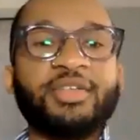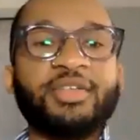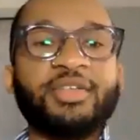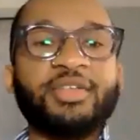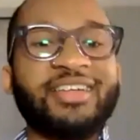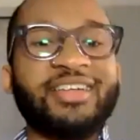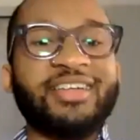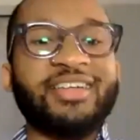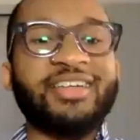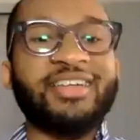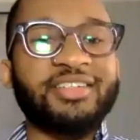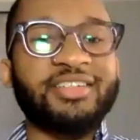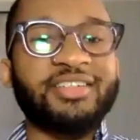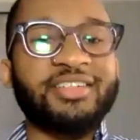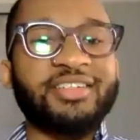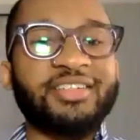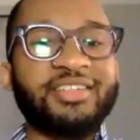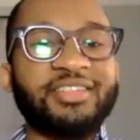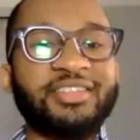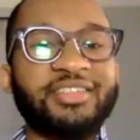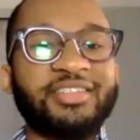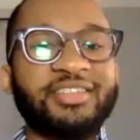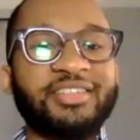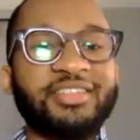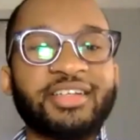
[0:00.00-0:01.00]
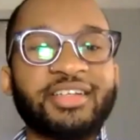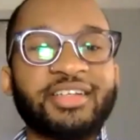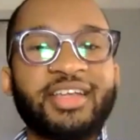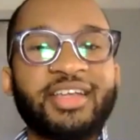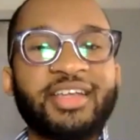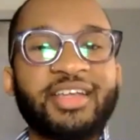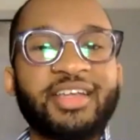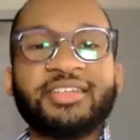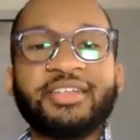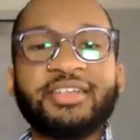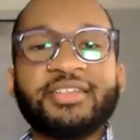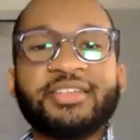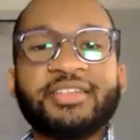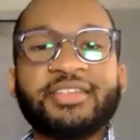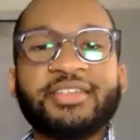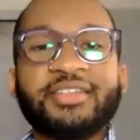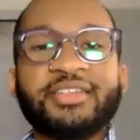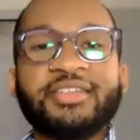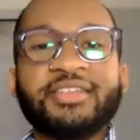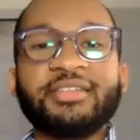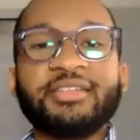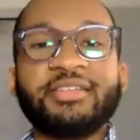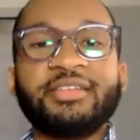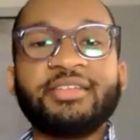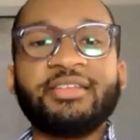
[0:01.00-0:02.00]
this hostility extended
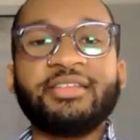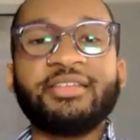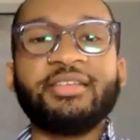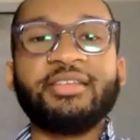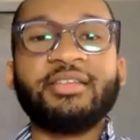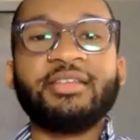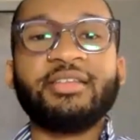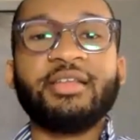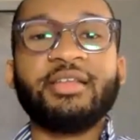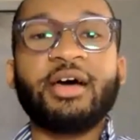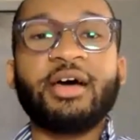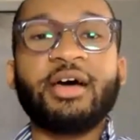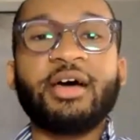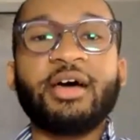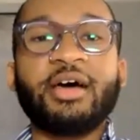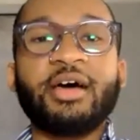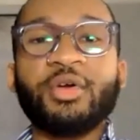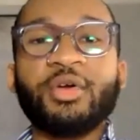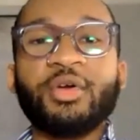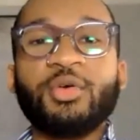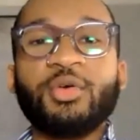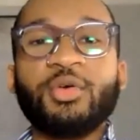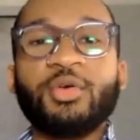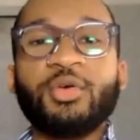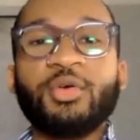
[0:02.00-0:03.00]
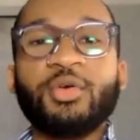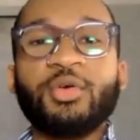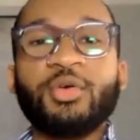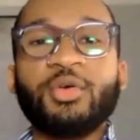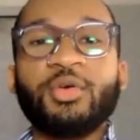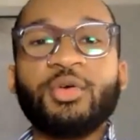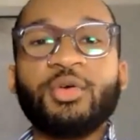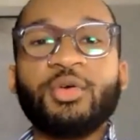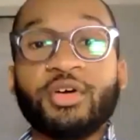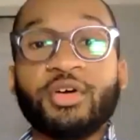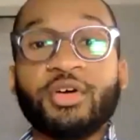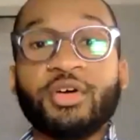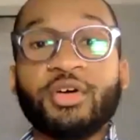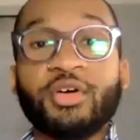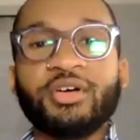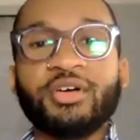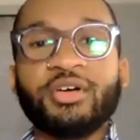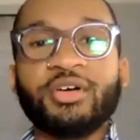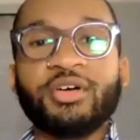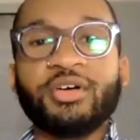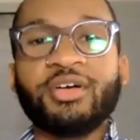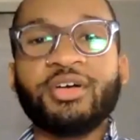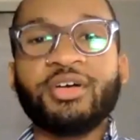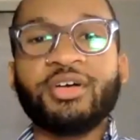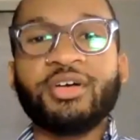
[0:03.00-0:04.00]
to other questions as well.
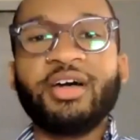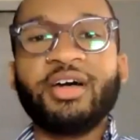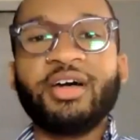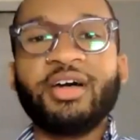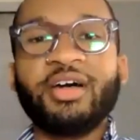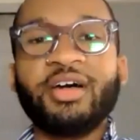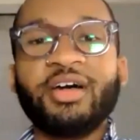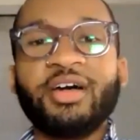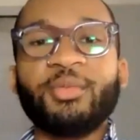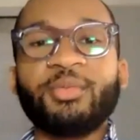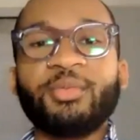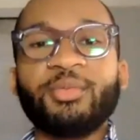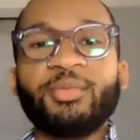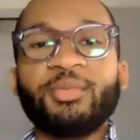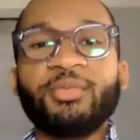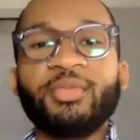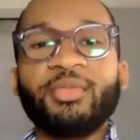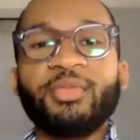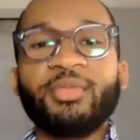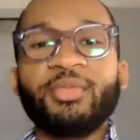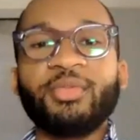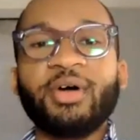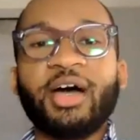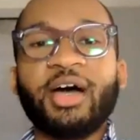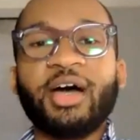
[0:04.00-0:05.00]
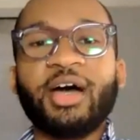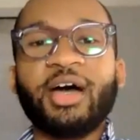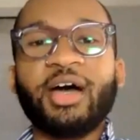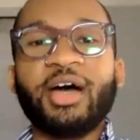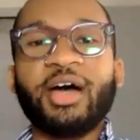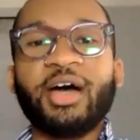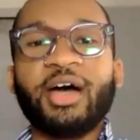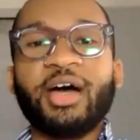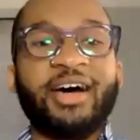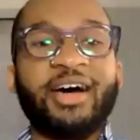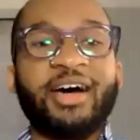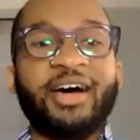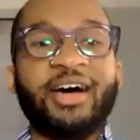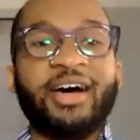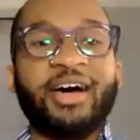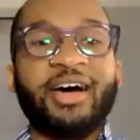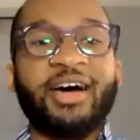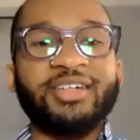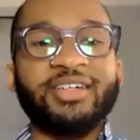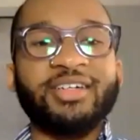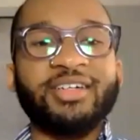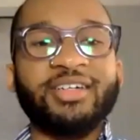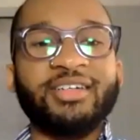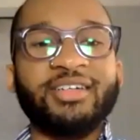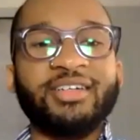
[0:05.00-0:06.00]
I don't want to
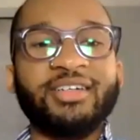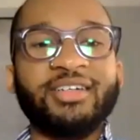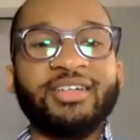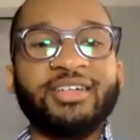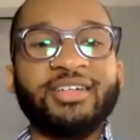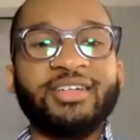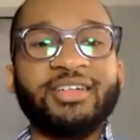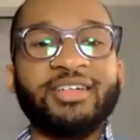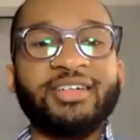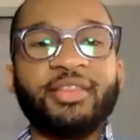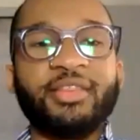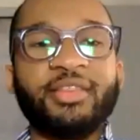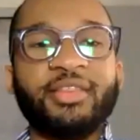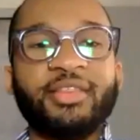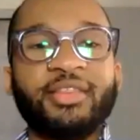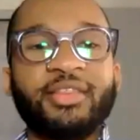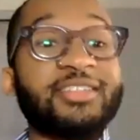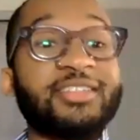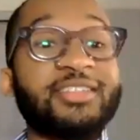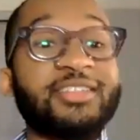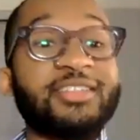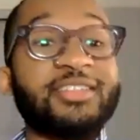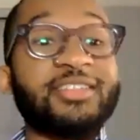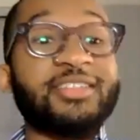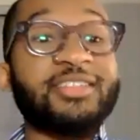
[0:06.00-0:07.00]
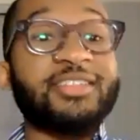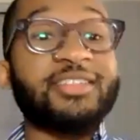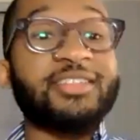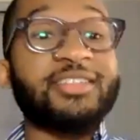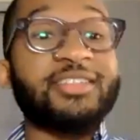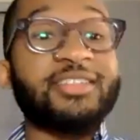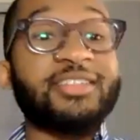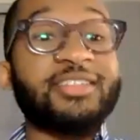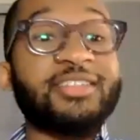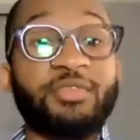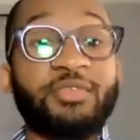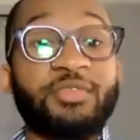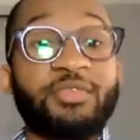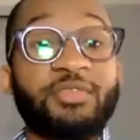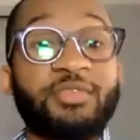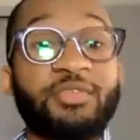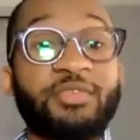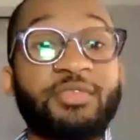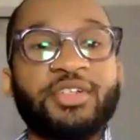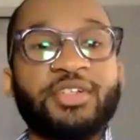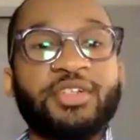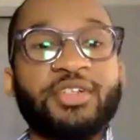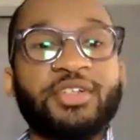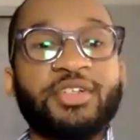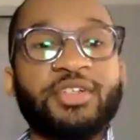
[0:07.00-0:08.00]
downplay the positive aspects of their
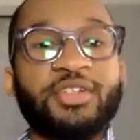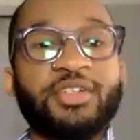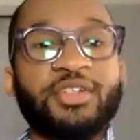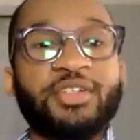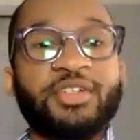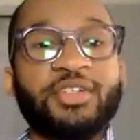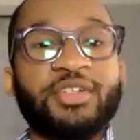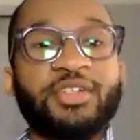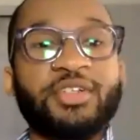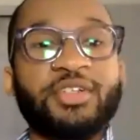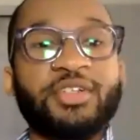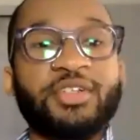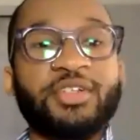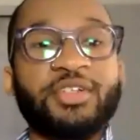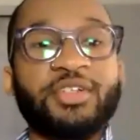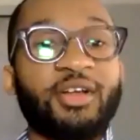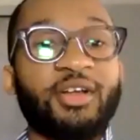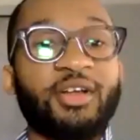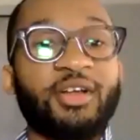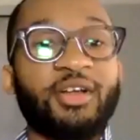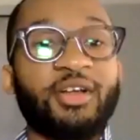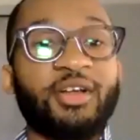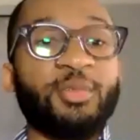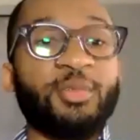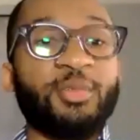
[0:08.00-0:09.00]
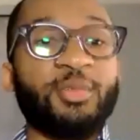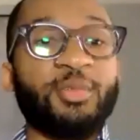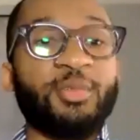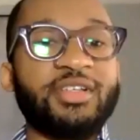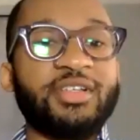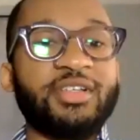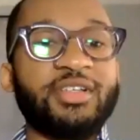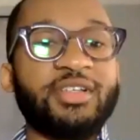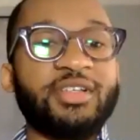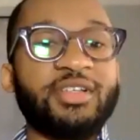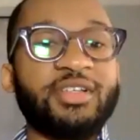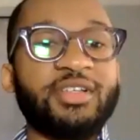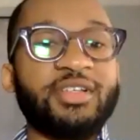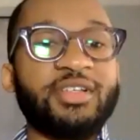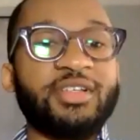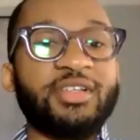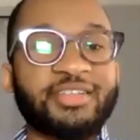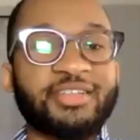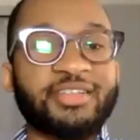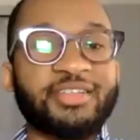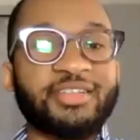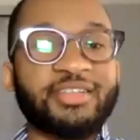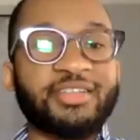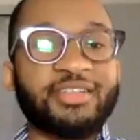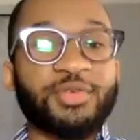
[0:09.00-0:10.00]
school because there were numerous
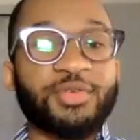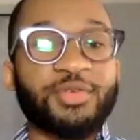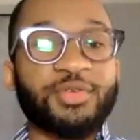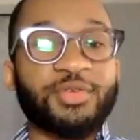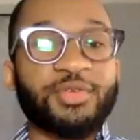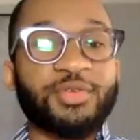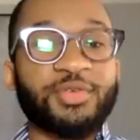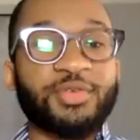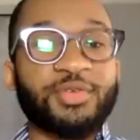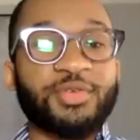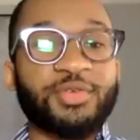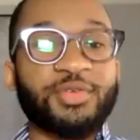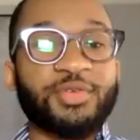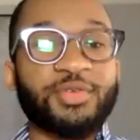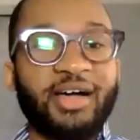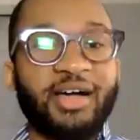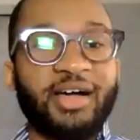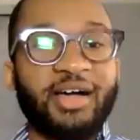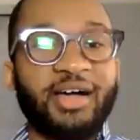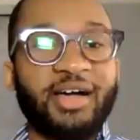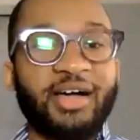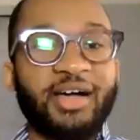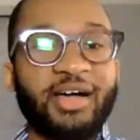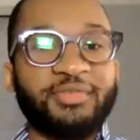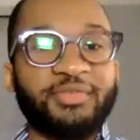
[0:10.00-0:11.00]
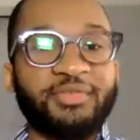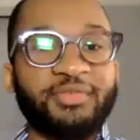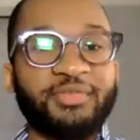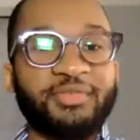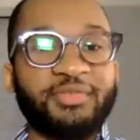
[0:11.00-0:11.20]
instances of students reporting positive